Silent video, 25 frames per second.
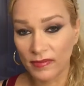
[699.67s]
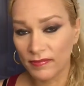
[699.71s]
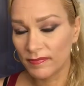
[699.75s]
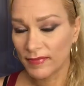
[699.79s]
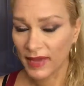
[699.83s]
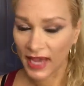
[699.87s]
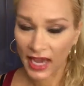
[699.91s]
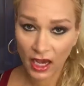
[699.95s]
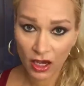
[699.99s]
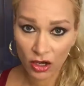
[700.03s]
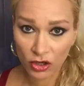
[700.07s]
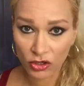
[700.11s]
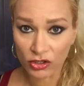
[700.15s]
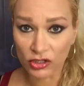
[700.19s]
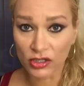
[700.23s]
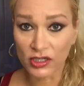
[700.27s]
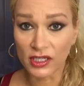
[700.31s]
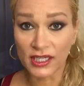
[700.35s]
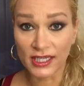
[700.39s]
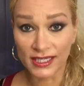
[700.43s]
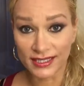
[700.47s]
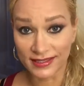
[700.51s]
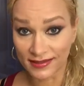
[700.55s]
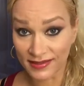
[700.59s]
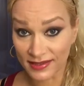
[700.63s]
powder,
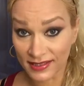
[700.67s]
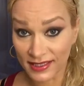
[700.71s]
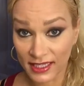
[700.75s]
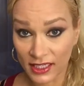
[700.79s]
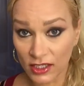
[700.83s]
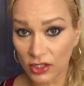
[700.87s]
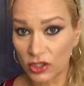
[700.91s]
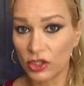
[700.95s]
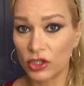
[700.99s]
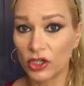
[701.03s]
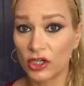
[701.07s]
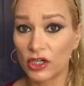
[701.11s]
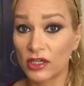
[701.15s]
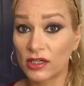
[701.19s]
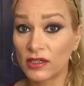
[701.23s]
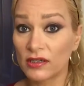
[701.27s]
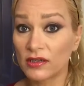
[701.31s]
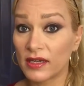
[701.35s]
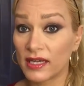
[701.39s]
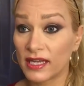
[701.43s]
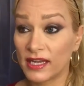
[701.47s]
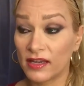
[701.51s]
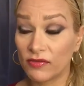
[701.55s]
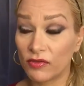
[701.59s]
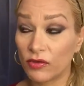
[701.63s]
and concealer,
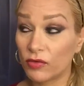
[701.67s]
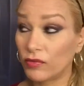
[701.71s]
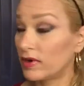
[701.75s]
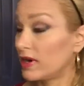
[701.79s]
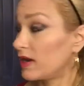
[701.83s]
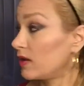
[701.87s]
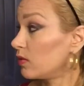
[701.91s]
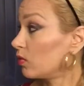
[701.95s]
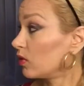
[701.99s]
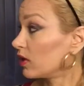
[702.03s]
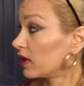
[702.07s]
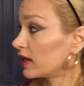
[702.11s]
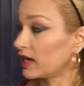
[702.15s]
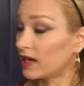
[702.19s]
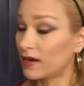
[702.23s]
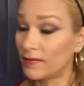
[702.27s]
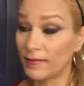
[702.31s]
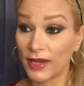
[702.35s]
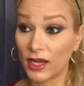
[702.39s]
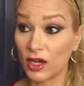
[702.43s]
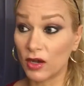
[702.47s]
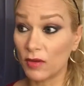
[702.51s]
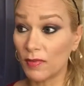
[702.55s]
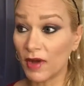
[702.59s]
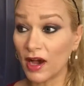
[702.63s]
even when I work out of
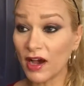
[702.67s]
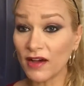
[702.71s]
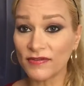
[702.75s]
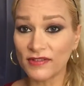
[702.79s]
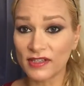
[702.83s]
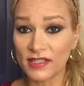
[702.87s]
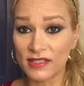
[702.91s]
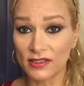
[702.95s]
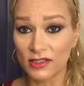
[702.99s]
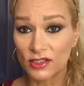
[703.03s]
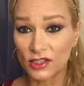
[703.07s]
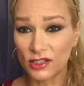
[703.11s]
my home office,